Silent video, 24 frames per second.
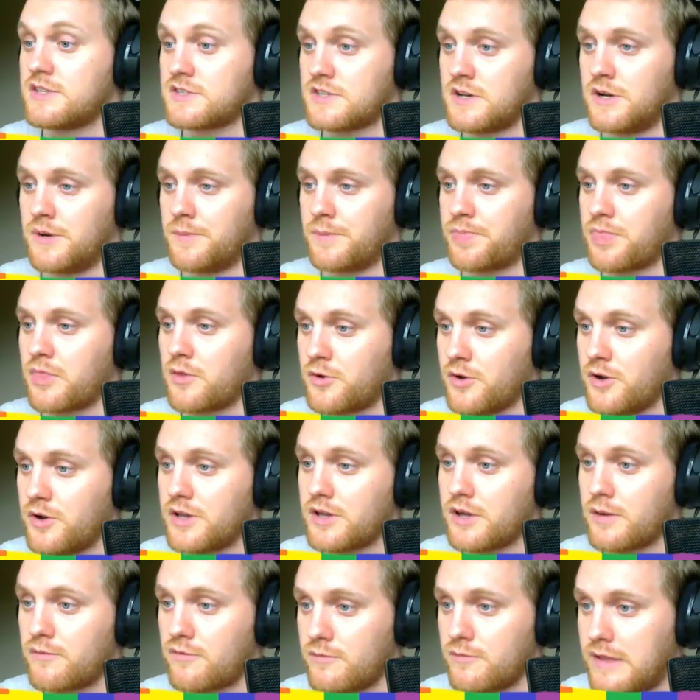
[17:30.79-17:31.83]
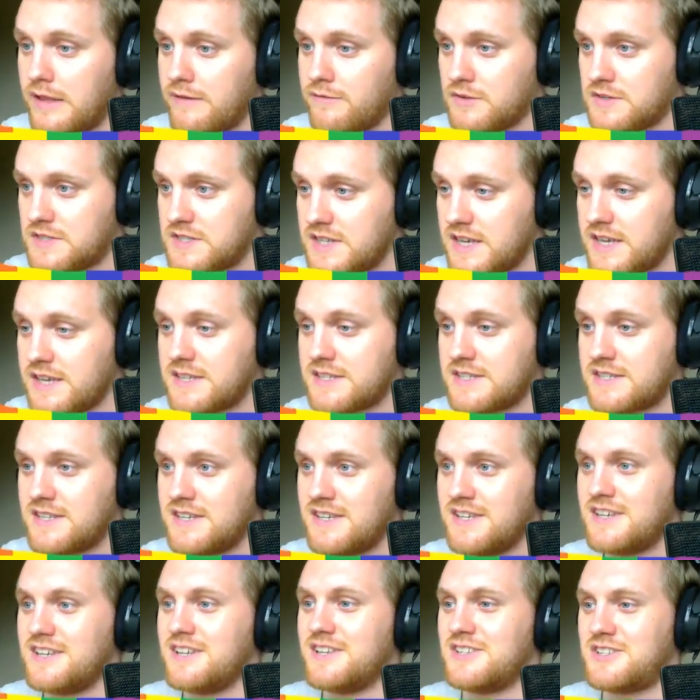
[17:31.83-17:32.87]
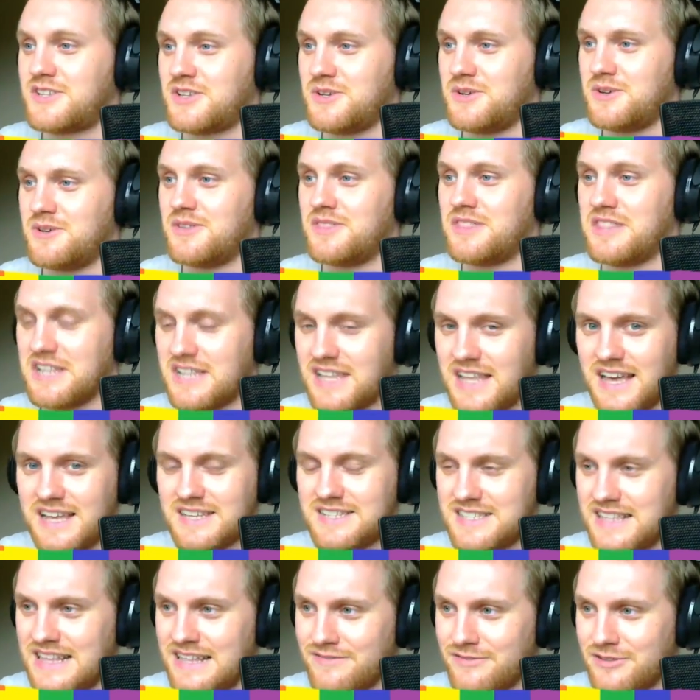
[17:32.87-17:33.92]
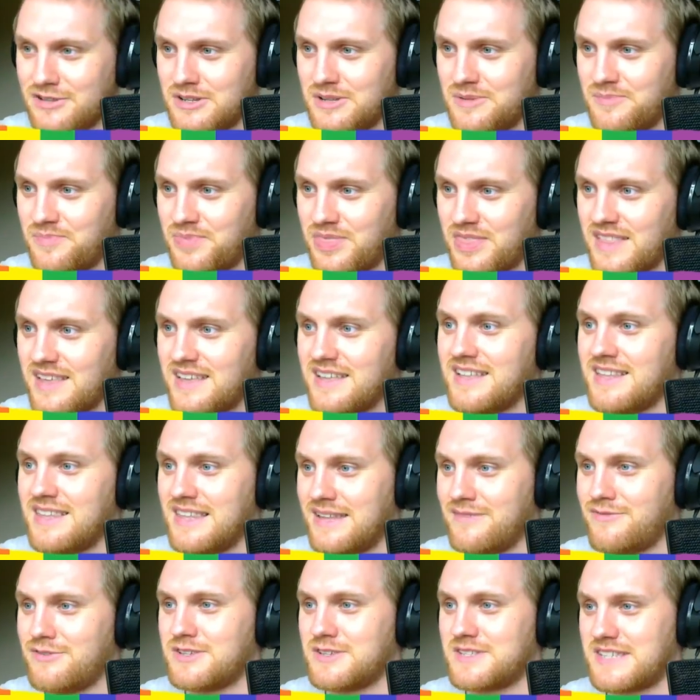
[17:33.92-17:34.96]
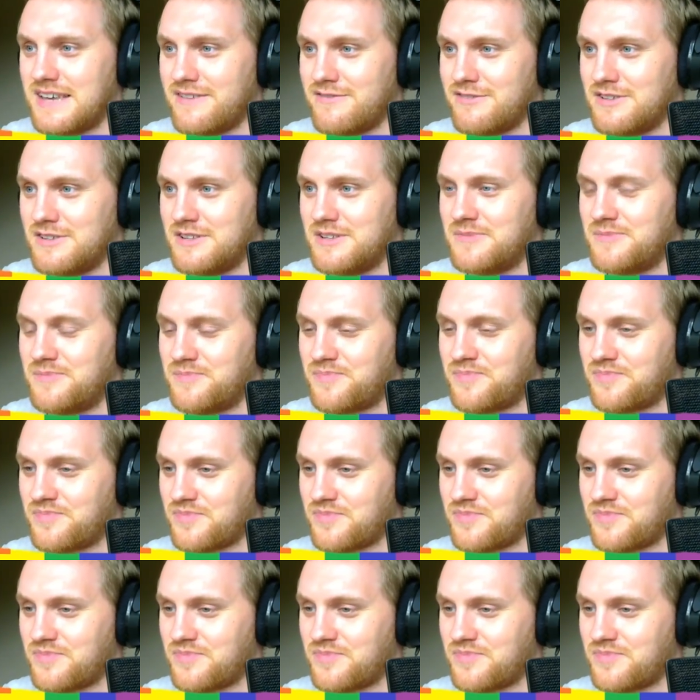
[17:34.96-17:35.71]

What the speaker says: So, going up from level 6 to the last level, level 7.